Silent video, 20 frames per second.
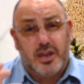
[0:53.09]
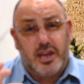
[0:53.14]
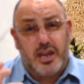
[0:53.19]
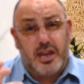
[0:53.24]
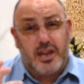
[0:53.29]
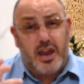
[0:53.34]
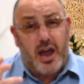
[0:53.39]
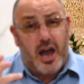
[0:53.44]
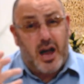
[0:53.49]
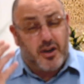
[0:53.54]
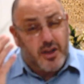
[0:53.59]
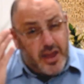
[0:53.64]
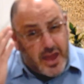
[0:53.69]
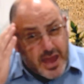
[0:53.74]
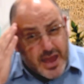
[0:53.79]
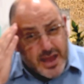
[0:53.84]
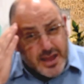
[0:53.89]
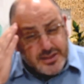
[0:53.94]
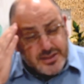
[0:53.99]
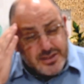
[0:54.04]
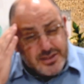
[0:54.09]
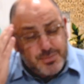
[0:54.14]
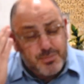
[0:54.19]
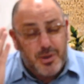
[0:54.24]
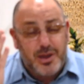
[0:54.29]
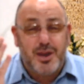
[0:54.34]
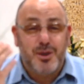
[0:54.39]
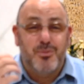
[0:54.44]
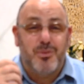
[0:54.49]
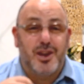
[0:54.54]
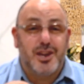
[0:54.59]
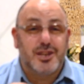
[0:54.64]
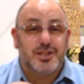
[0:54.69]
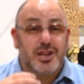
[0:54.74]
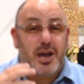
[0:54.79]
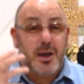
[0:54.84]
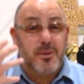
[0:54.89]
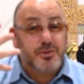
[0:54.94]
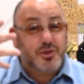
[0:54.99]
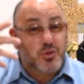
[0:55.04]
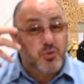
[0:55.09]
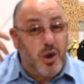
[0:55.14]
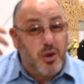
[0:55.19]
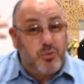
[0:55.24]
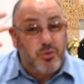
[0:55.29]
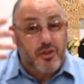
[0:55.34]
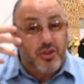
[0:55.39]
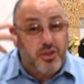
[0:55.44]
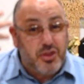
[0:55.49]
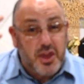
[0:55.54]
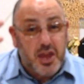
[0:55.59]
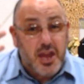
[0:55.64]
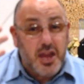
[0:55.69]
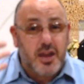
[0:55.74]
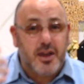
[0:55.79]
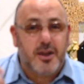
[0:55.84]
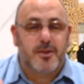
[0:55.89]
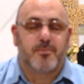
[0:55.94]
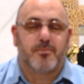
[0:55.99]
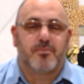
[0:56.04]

in our heads many times, the way we think,